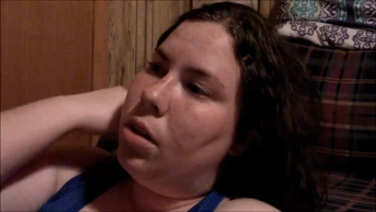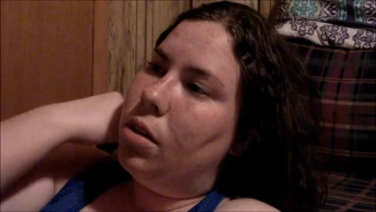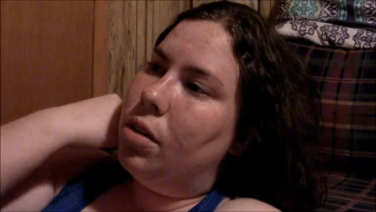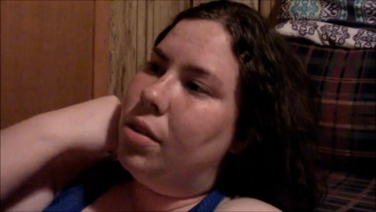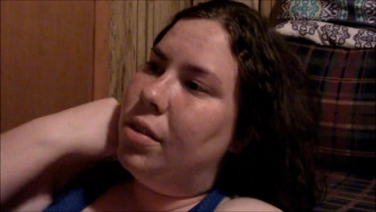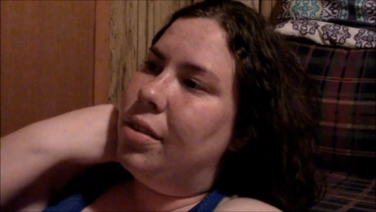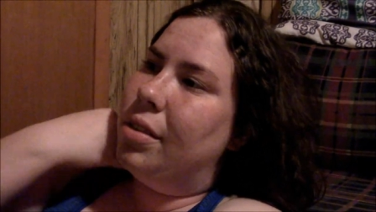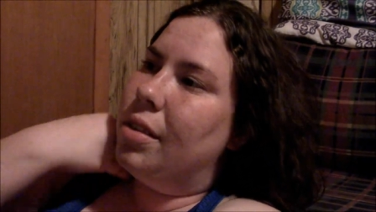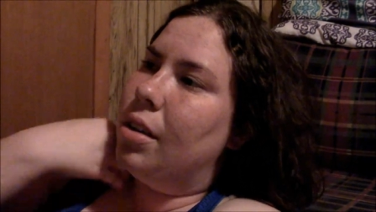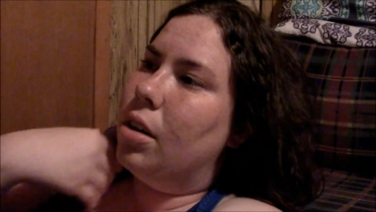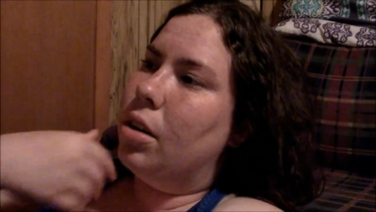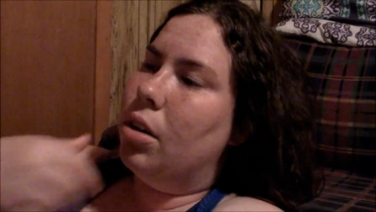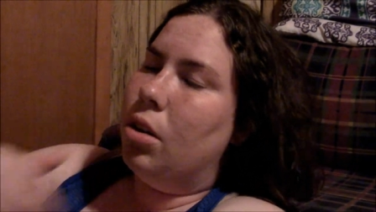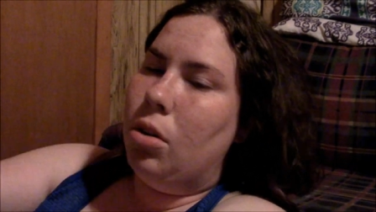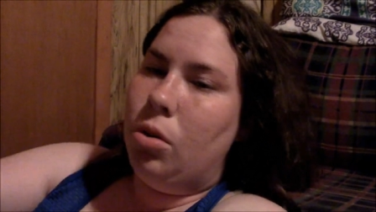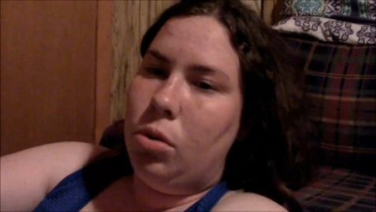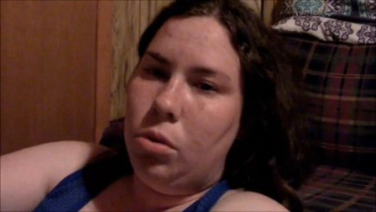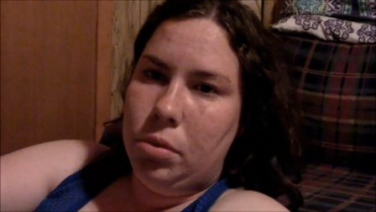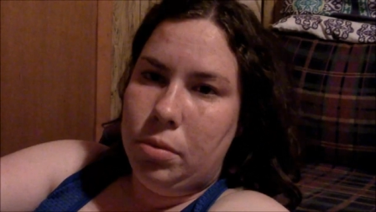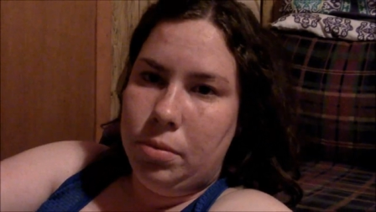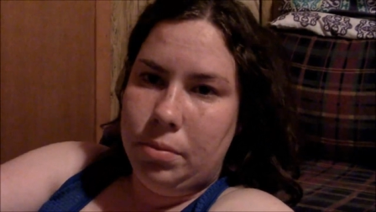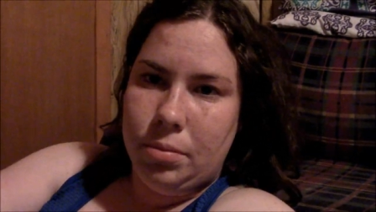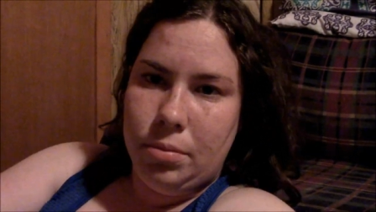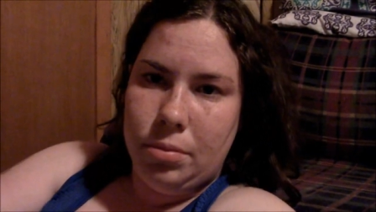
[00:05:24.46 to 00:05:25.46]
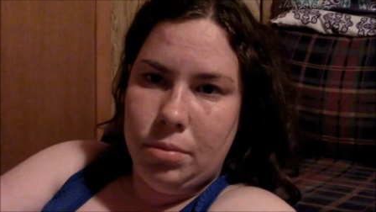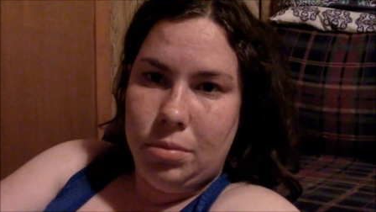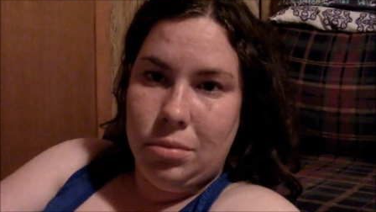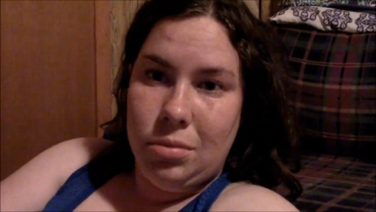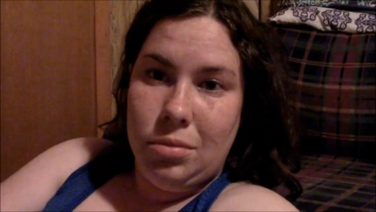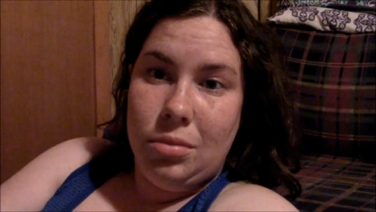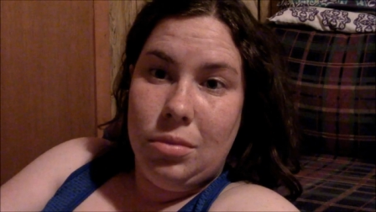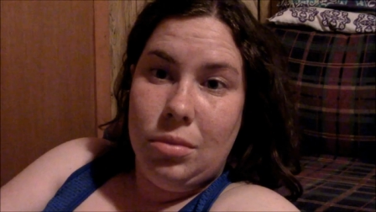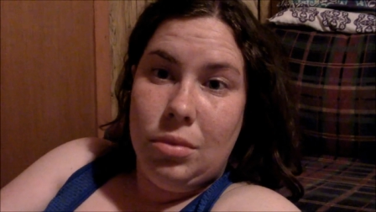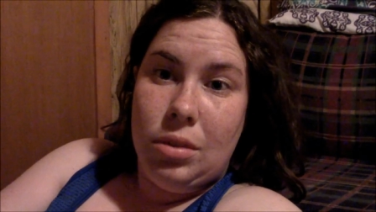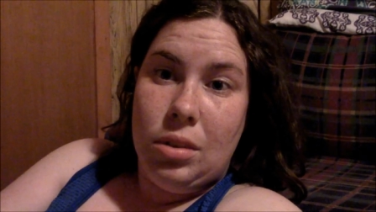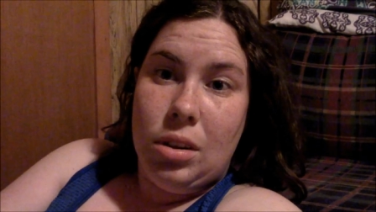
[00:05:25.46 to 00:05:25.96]
So,
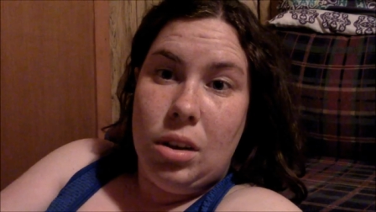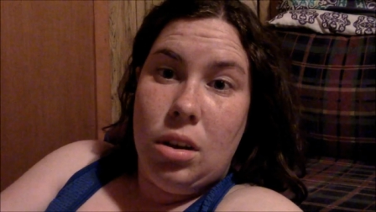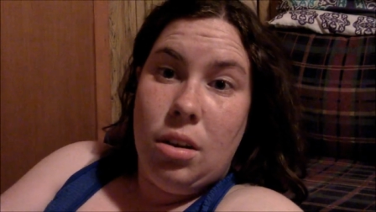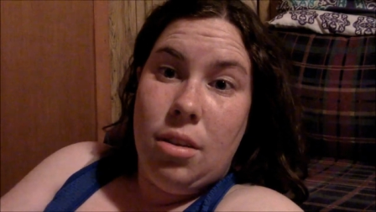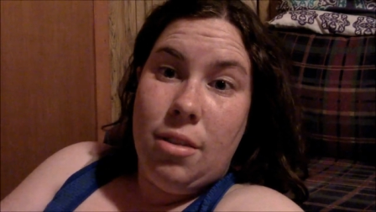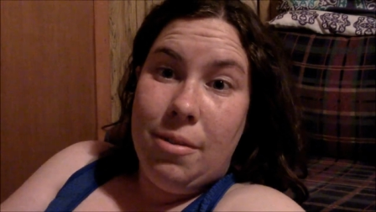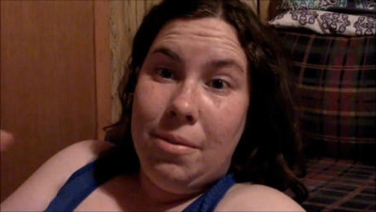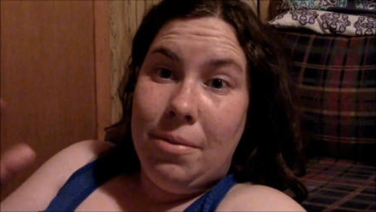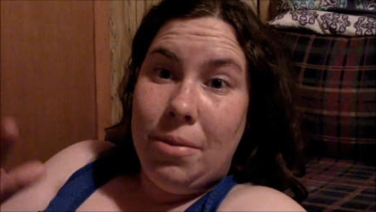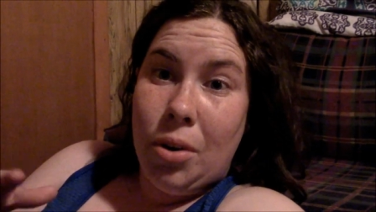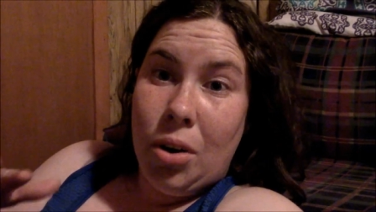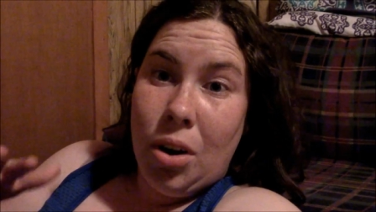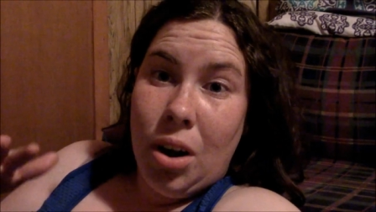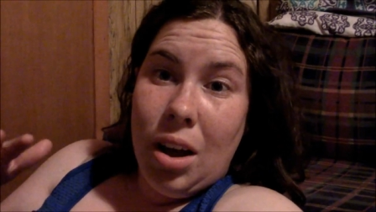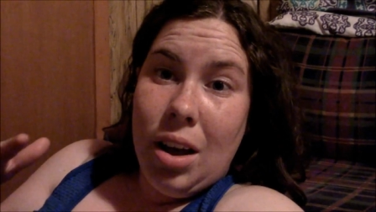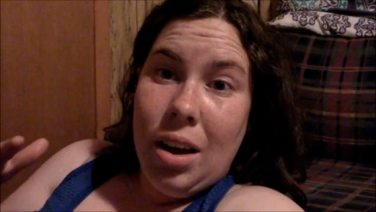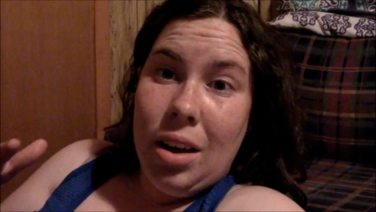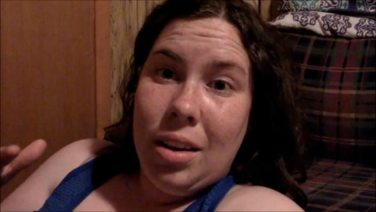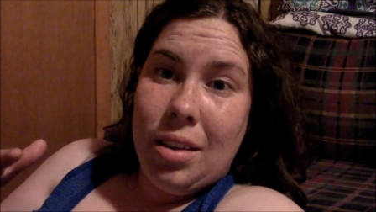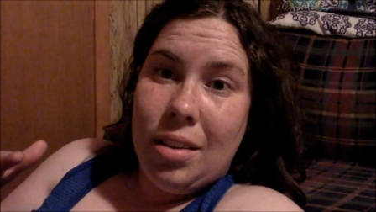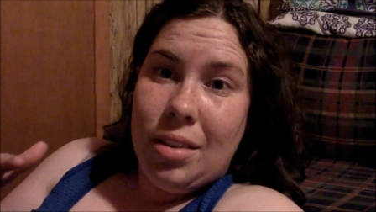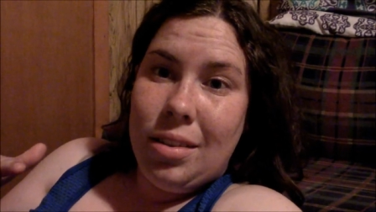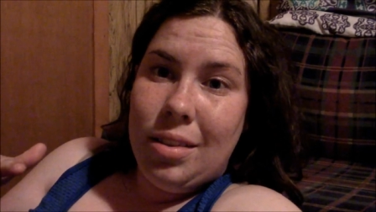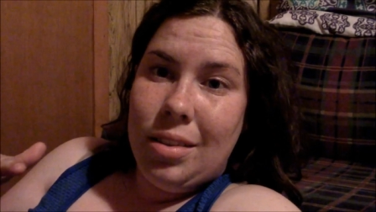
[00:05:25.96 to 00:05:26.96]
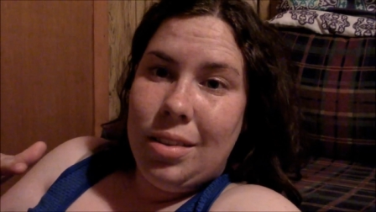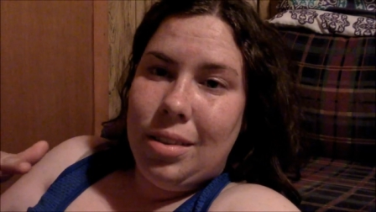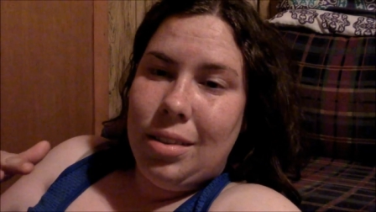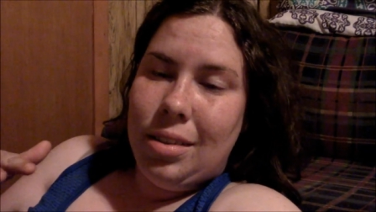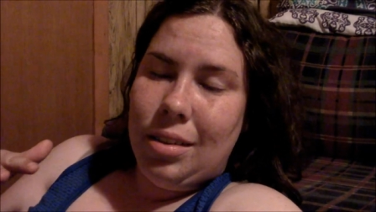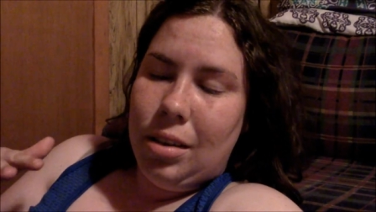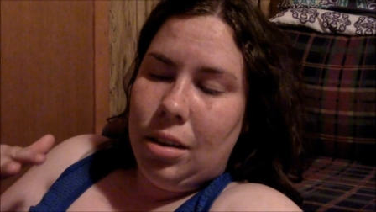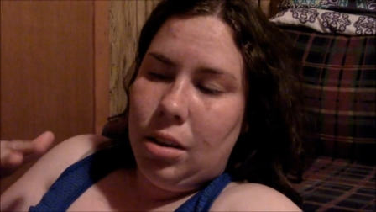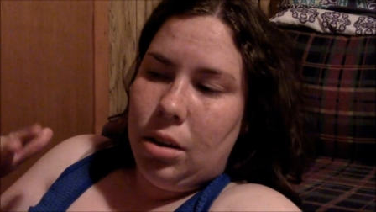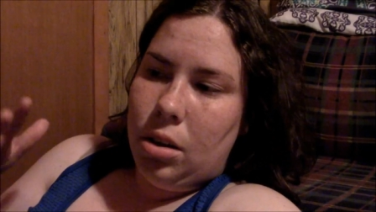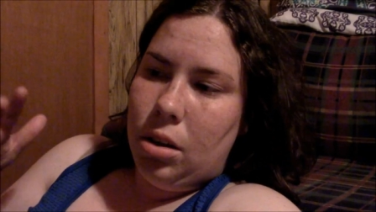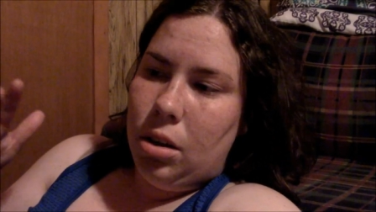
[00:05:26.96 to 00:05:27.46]
for us,